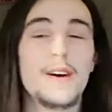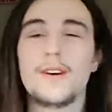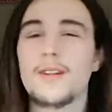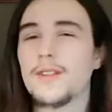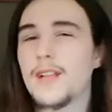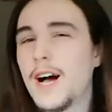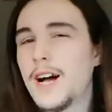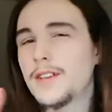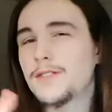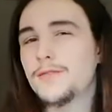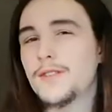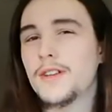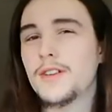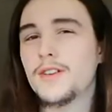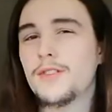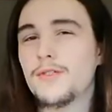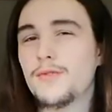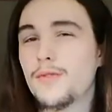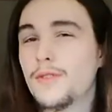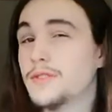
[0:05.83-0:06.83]
Last
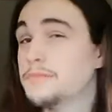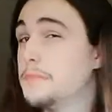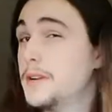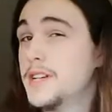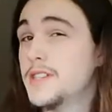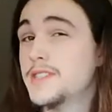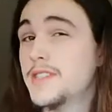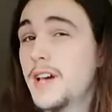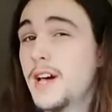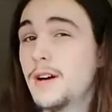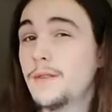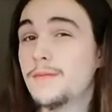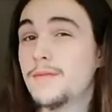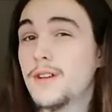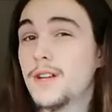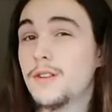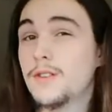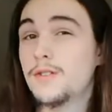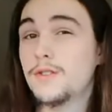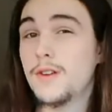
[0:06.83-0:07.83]
video was my setup
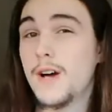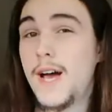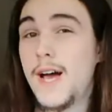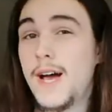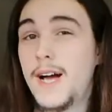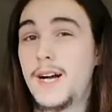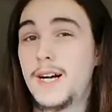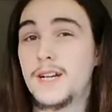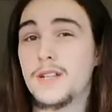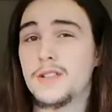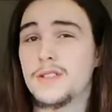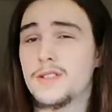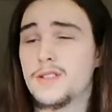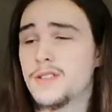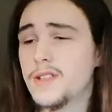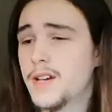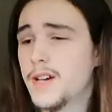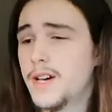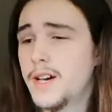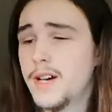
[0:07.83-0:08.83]
video, and
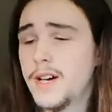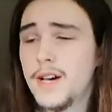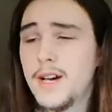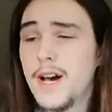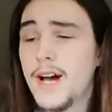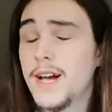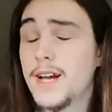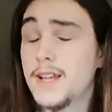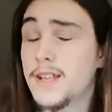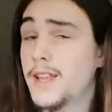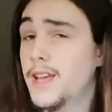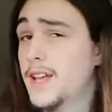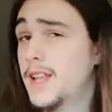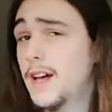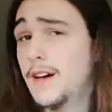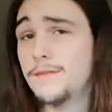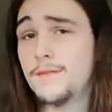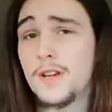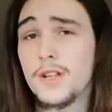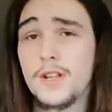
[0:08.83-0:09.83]
in
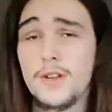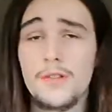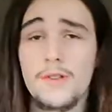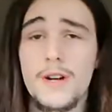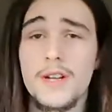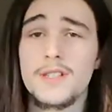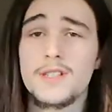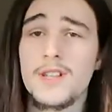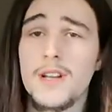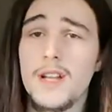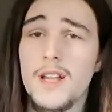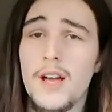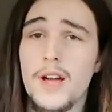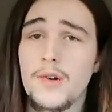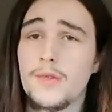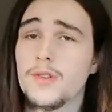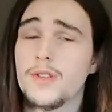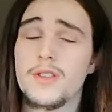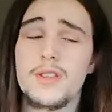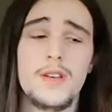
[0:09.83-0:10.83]
that video I said I
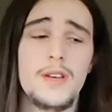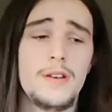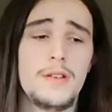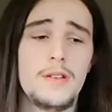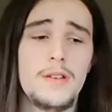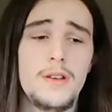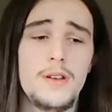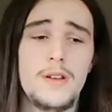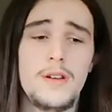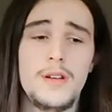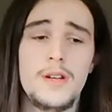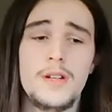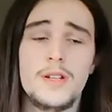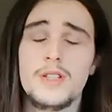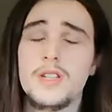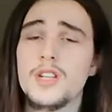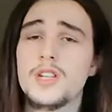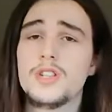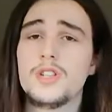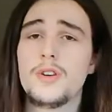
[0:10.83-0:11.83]
would
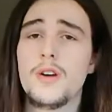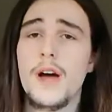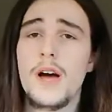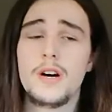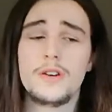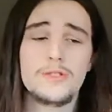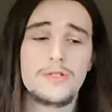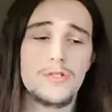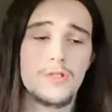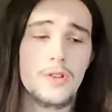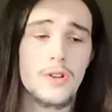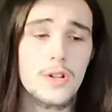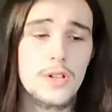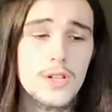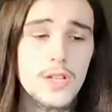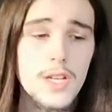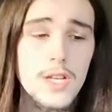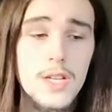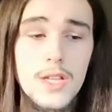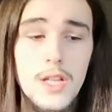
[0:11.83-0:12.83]
teach you how to
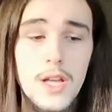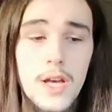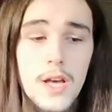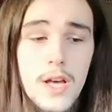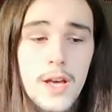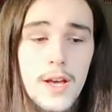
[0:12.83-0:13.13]
clean